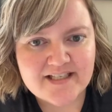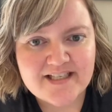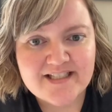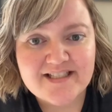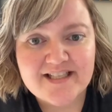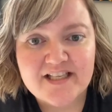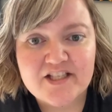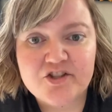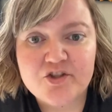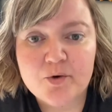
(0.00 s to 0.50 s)
and
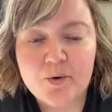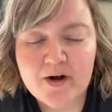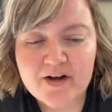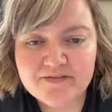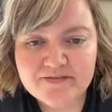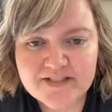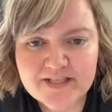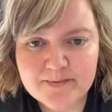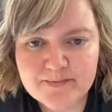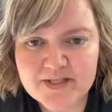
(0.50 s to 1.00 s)
it's like
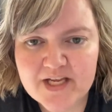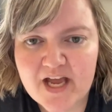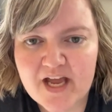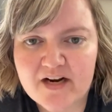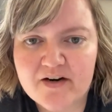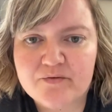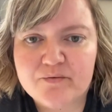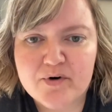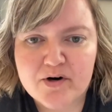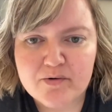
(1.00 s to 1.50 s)
12 steps
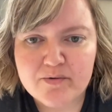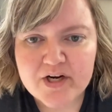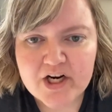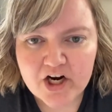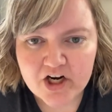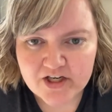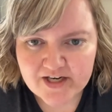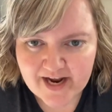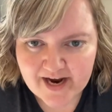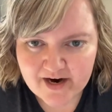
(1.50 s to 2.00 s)
ahead of where we
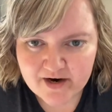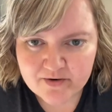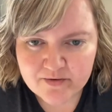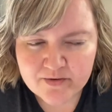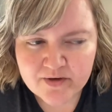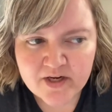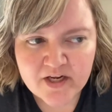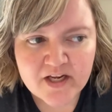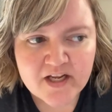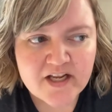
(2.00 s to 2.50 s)
are now,
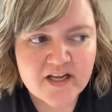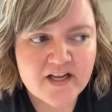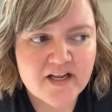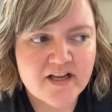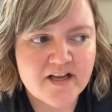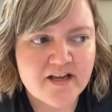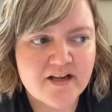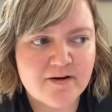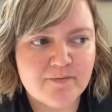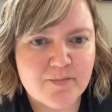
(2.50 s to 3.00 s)

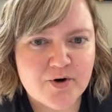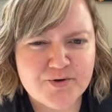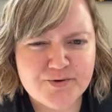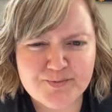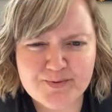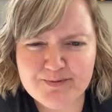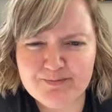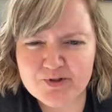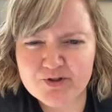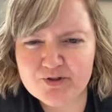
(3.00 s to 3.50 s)
most
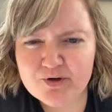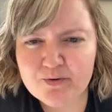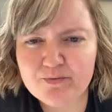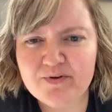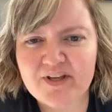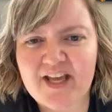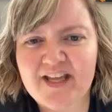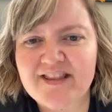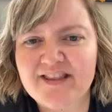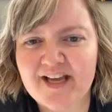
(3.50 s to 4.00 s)
people
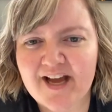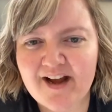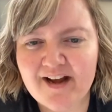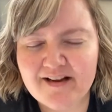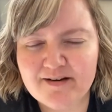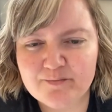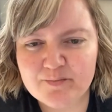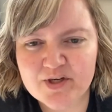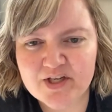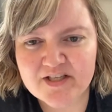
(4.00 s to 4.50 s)
don't get
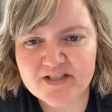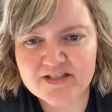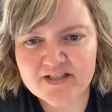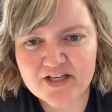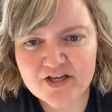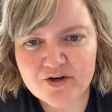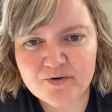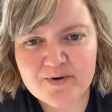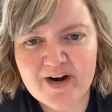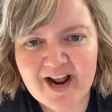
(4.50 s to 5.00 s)
that because they
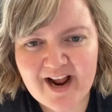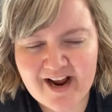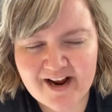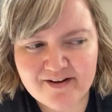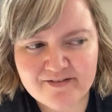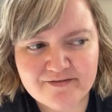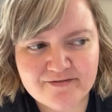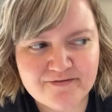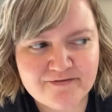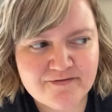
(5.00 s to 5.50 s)
don't
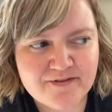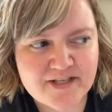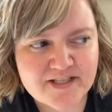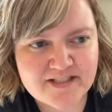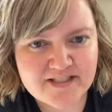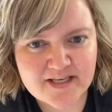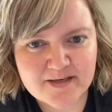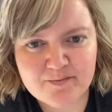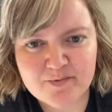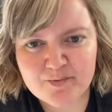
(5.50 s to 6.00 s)
have the
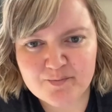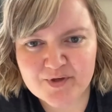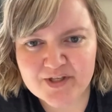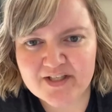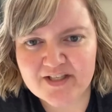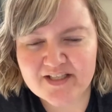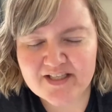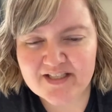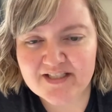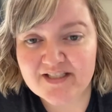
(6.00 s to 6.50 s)
same
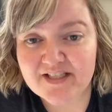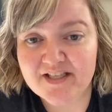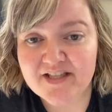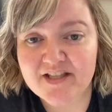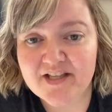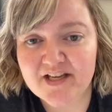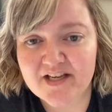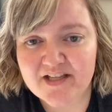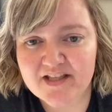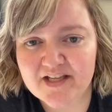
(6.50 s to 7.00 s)
ability to
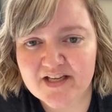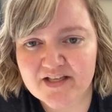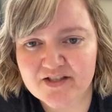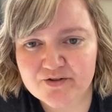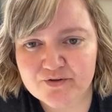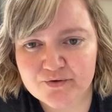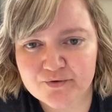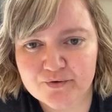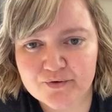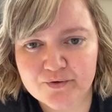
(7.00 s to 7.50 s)
think
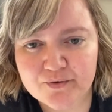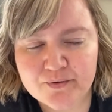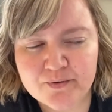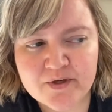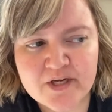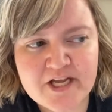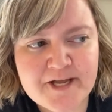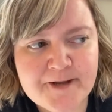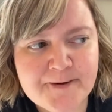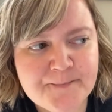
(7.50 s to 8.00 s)
things through.
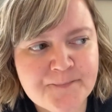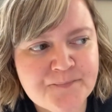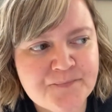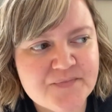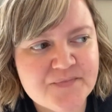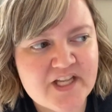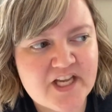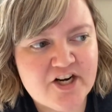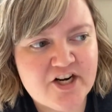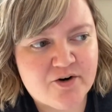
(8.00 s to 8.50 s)

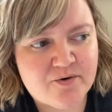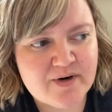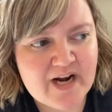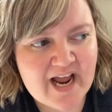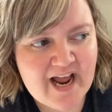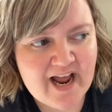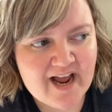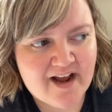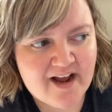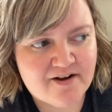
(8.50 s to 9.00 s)
They don't
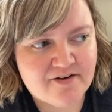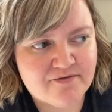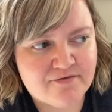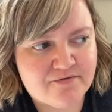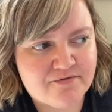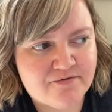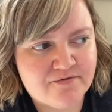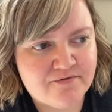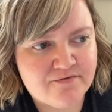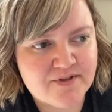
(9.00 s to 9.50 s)

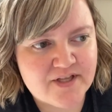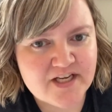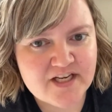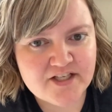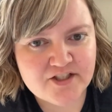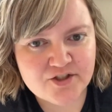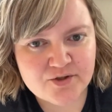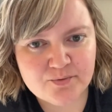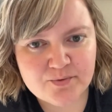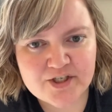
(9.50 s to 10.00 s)
have the
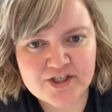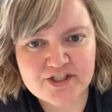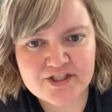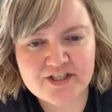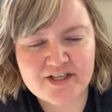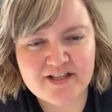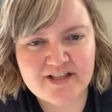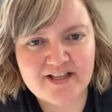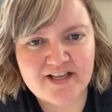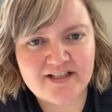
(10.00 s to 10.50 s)

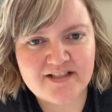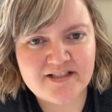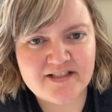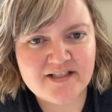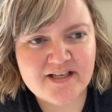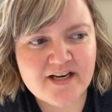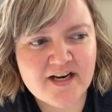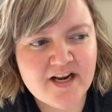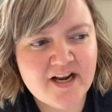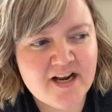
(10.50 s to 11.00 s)
intuition it's